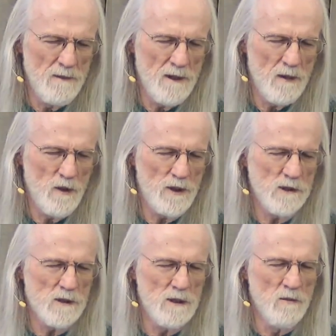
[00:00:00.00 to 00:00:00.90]
which is
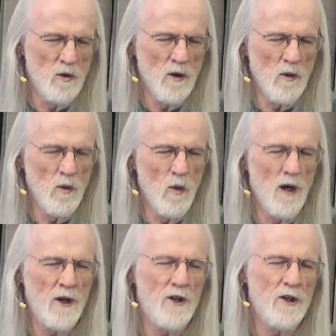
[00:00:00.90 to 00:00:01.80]
the more
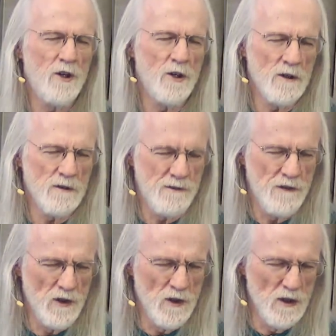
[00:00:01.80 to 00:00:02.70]

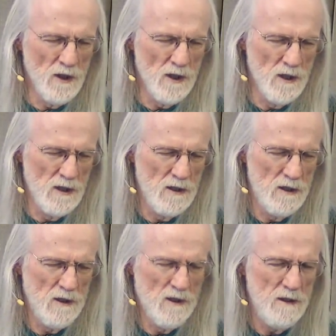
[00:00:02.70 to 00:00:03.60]
wonderful
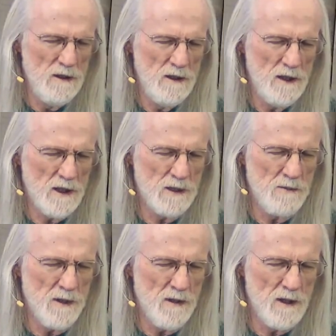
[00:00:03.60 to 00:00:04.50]
experience.